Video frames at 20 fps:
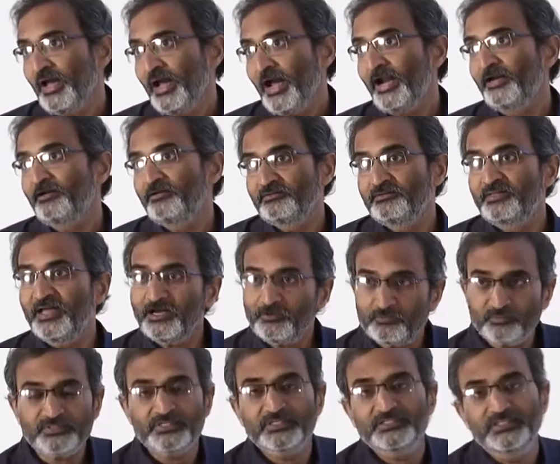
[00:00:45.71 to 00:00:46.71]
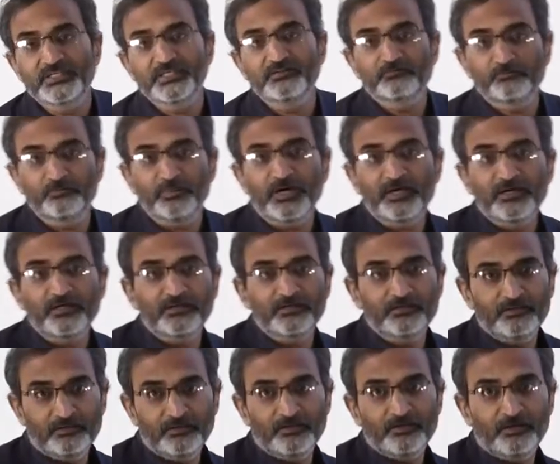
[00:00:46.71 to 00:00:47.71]
and that was achieved by
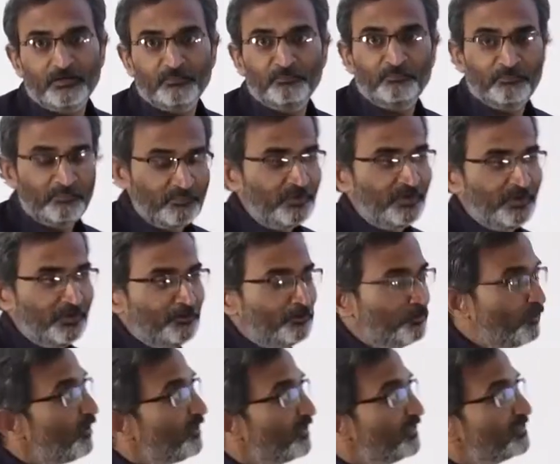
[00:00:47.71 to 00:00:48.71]
not